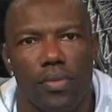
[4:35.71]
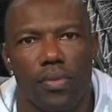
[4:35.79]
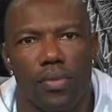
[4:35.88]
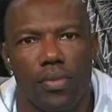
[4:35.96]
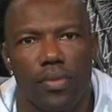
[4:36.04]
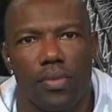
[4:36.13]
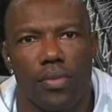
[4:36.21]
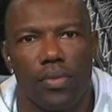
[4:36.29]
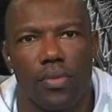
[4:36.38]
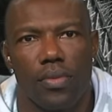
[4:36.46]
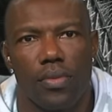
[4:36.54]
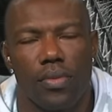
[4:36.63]

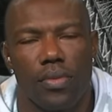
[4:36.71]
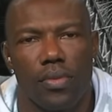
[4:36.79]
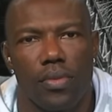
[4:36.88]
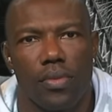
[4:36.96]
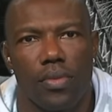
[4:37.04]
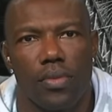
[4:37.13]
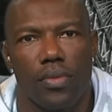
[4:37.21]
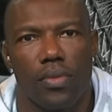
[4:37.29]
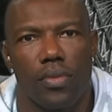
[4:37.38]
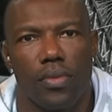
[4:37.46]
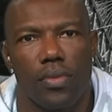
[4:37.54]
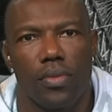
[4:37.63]

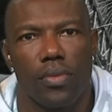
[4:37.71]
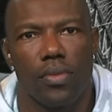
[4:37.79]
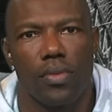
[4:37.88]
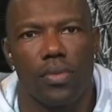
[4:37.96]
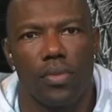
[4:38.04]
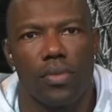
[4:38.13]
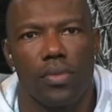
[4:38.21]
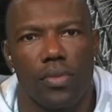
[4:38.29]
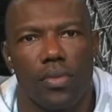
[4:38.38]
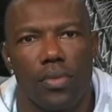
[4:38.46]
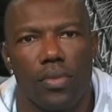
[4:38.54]
The person shown says nothing.